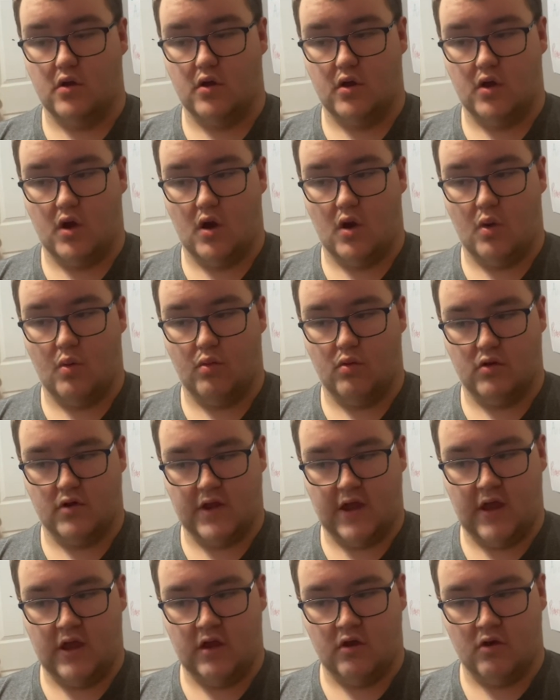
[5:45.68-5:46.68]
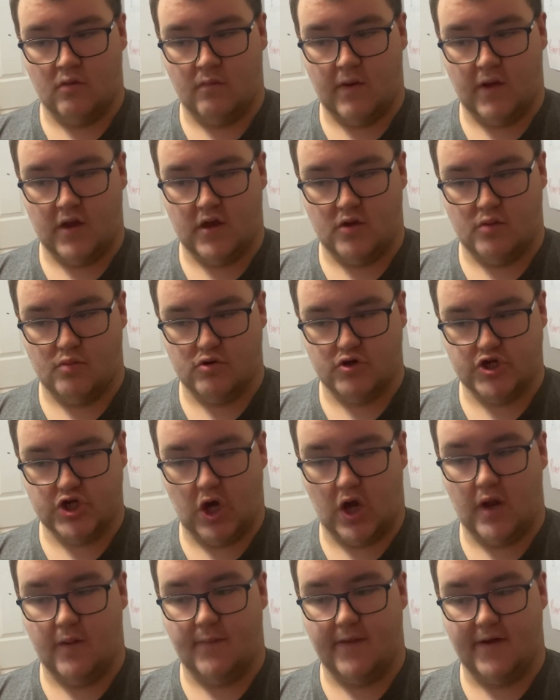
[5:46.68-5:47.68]
you know where Daniel make where
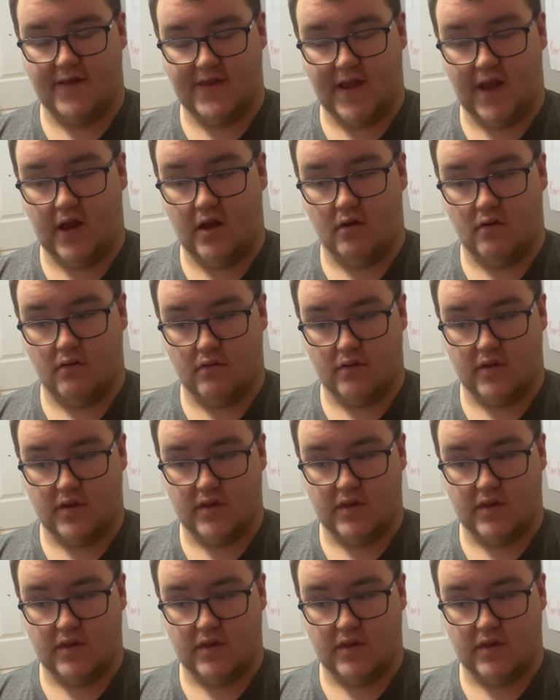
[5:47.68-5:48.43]
Johnny makes Daniel